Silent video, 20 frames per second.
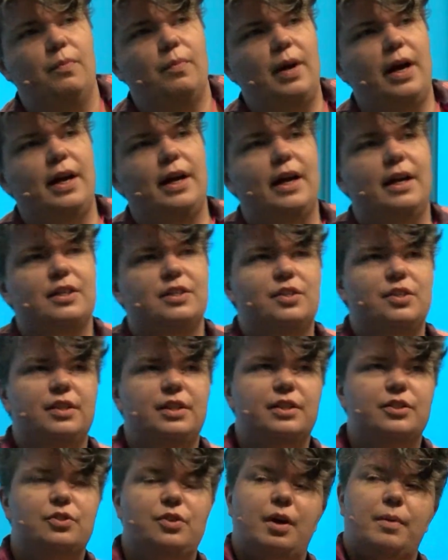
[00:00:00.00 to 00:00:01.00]
I
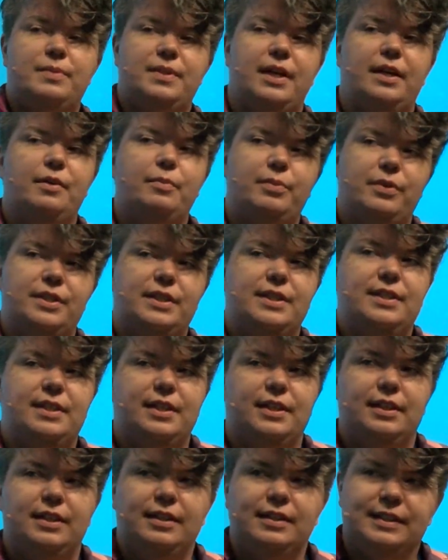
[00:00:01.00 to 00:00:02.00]
actually dropped out of
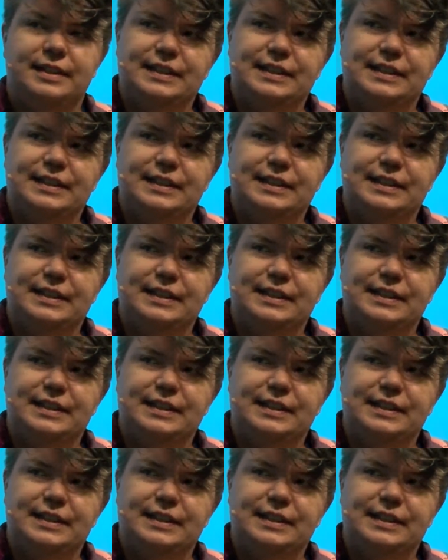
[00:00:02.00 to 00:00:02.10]
Princeton